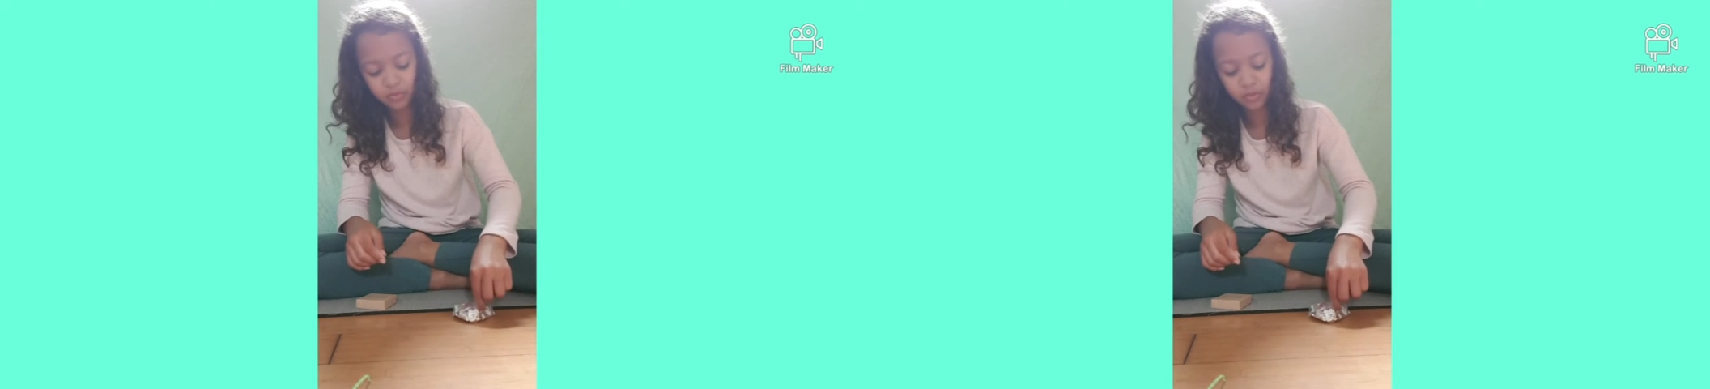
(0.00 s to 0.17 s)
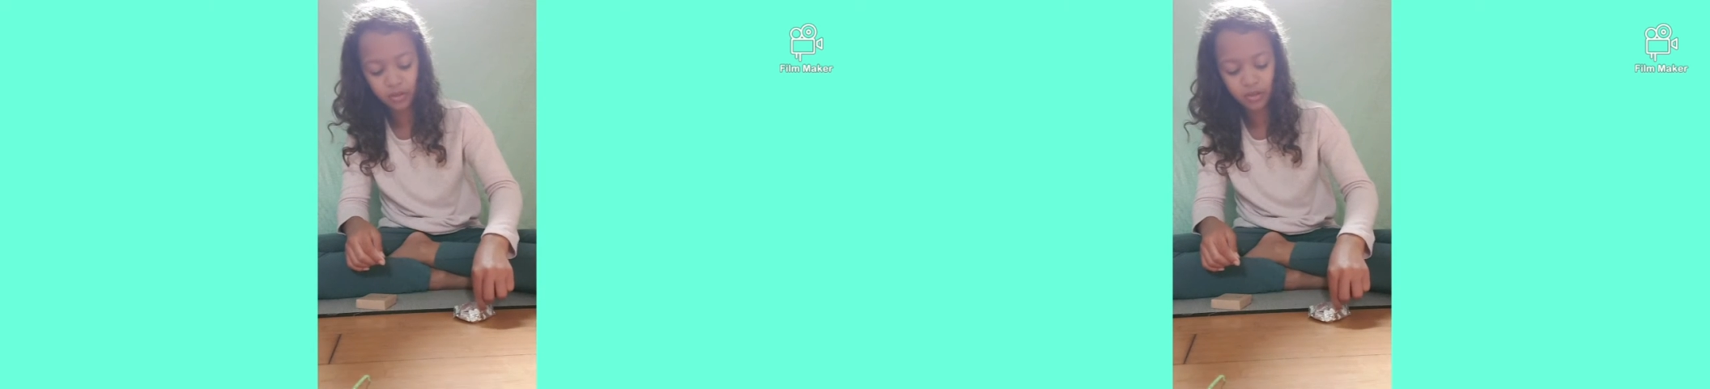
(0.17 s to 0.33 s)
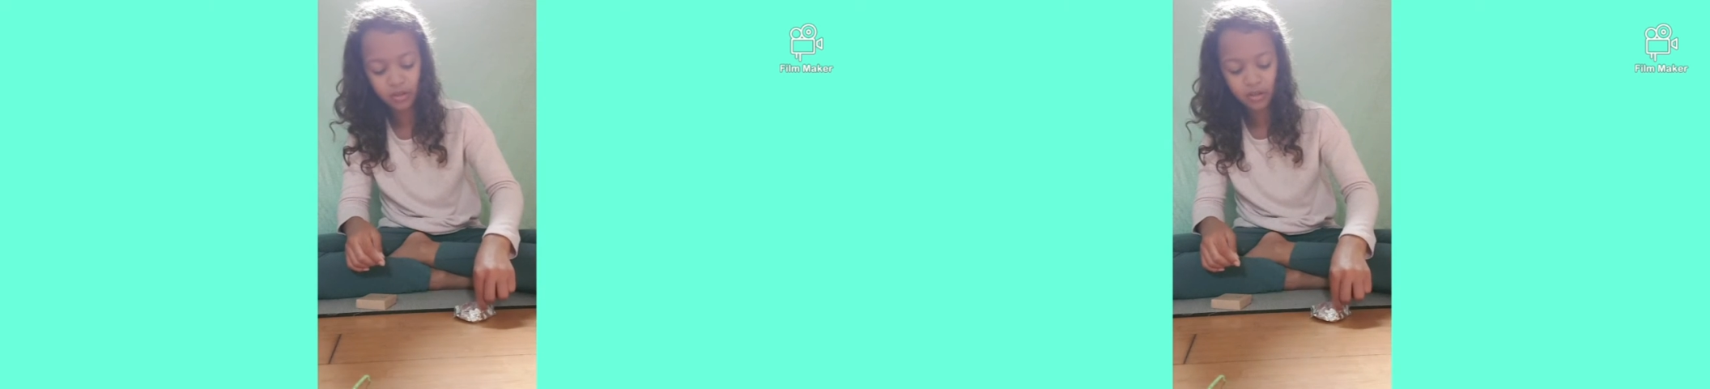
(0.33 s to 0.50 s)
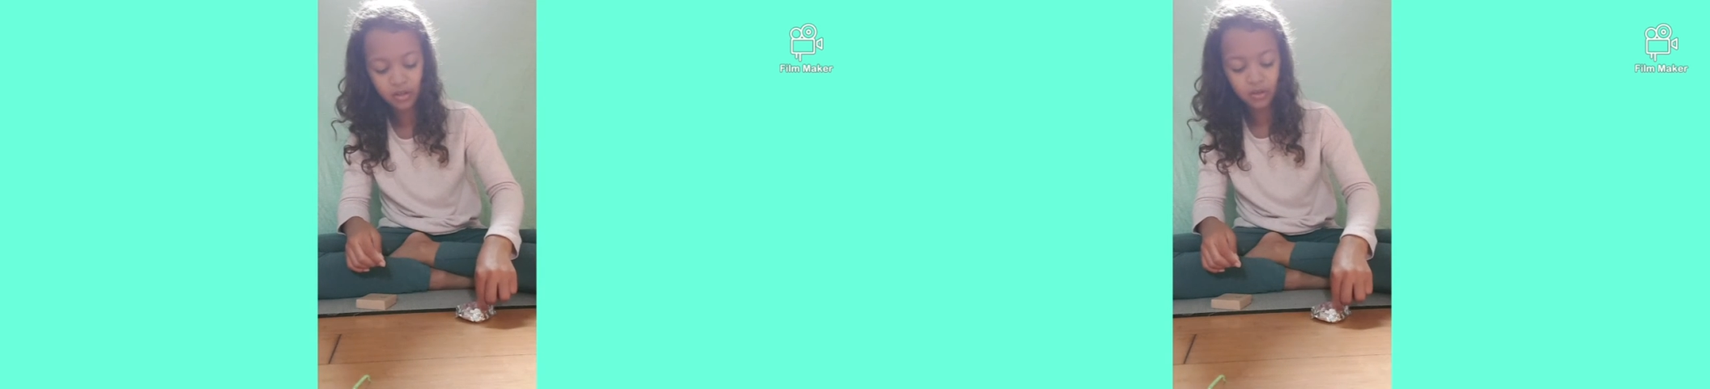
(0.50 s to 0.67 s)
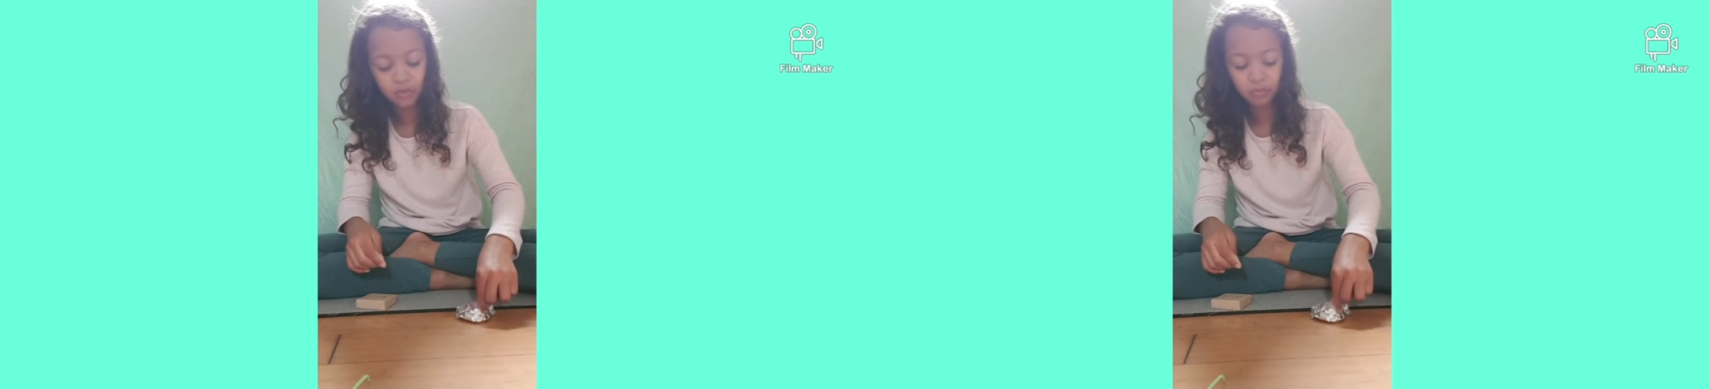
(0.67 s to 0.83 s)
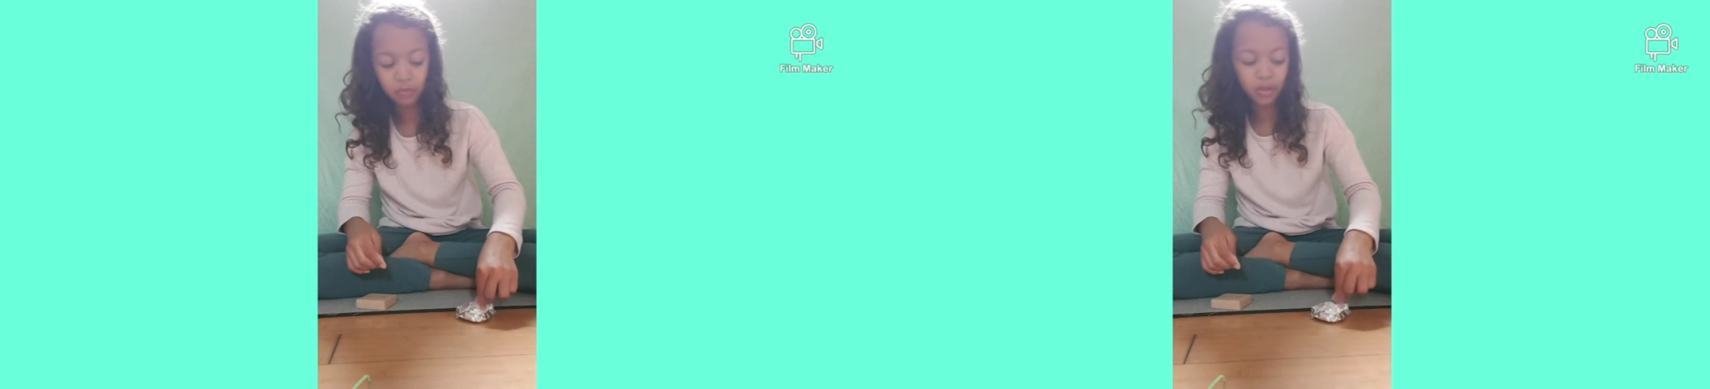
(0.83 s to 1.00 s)
or
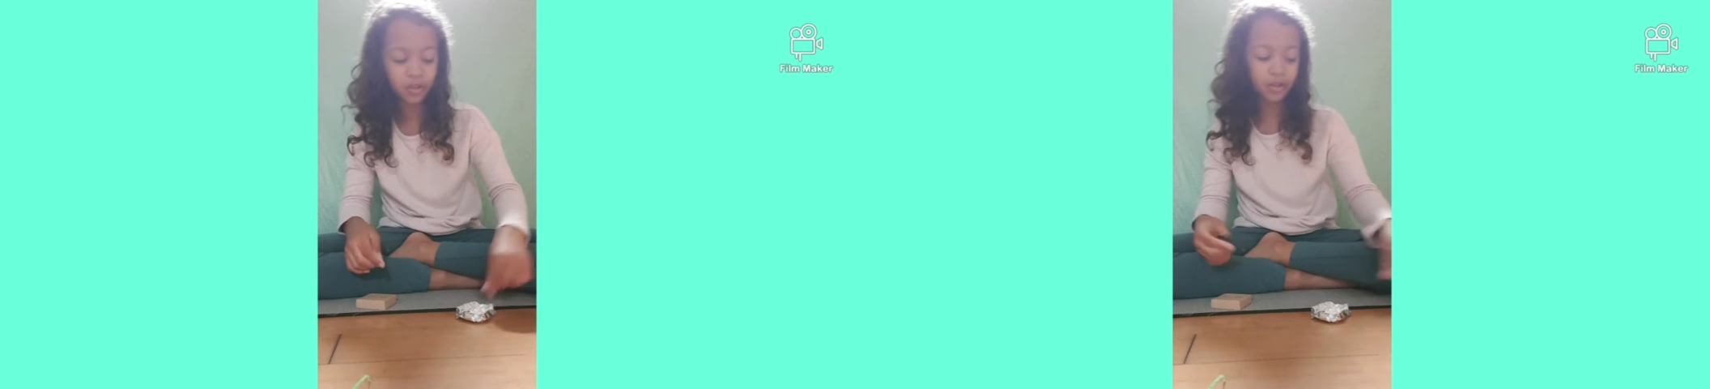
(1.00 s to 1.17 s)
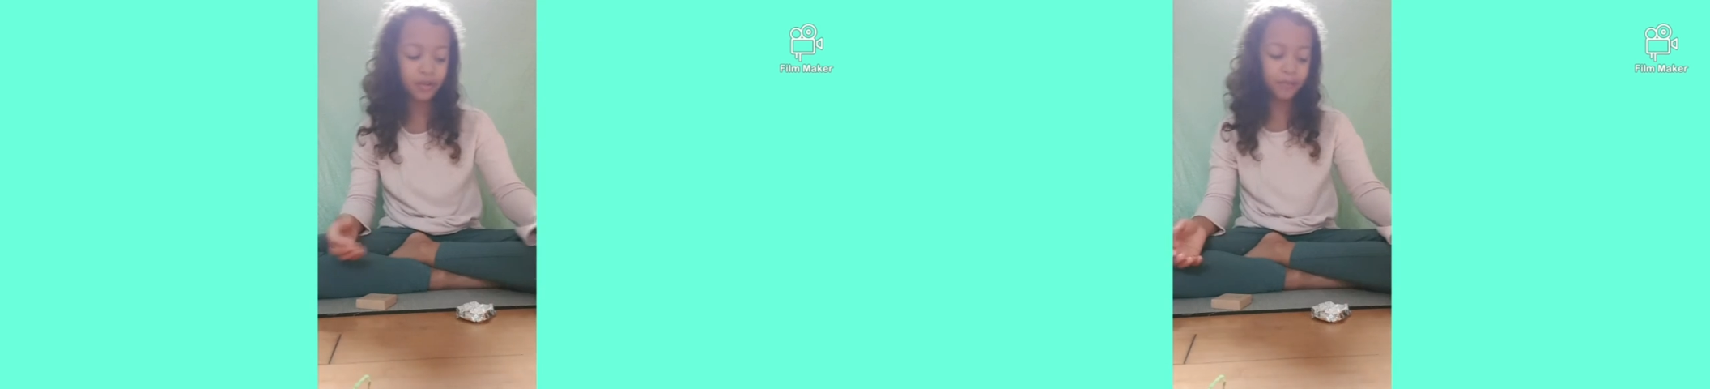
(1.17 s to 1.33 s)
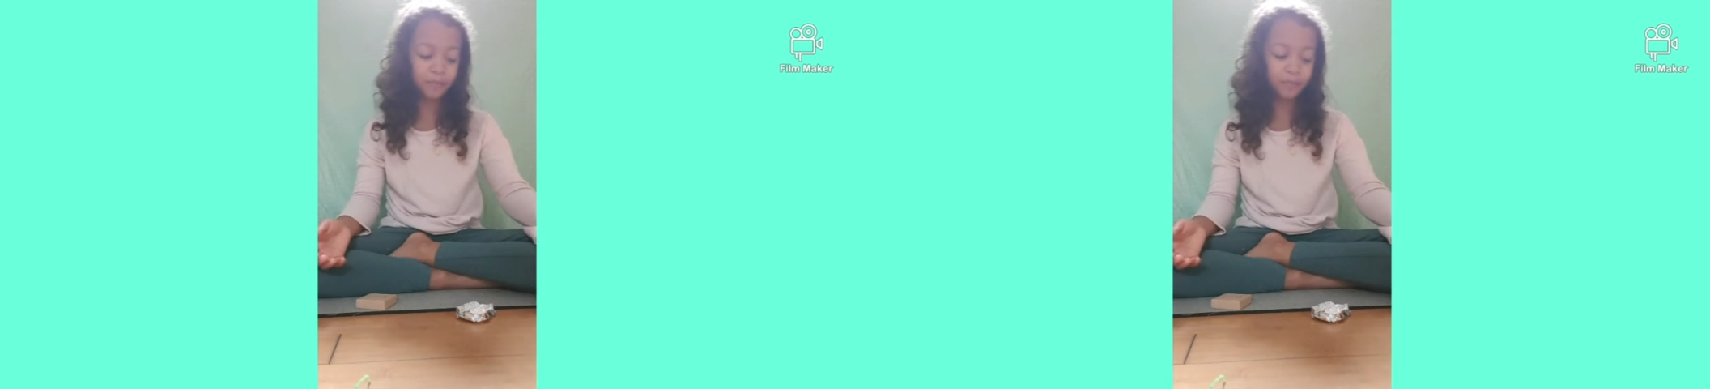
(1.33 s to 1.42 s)
what